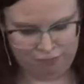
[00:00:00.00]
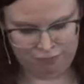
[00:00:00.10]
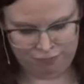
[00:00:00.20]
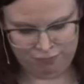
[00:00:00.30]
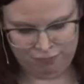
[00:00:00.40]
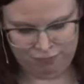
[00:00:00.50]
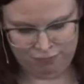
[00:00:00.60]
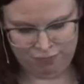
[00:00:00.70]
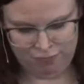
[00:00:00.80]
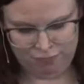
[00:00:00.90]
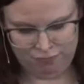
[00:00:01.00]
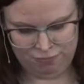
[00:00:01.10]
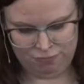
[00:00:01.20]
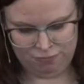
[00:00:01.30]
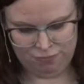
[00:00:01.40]

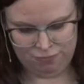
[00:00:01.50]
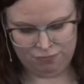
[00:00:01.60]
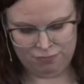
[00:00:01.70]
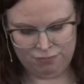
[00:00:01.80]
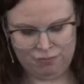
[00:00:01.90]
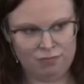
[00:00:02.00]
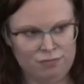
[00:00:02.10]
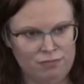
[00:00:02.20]
No one is speaking in this clip.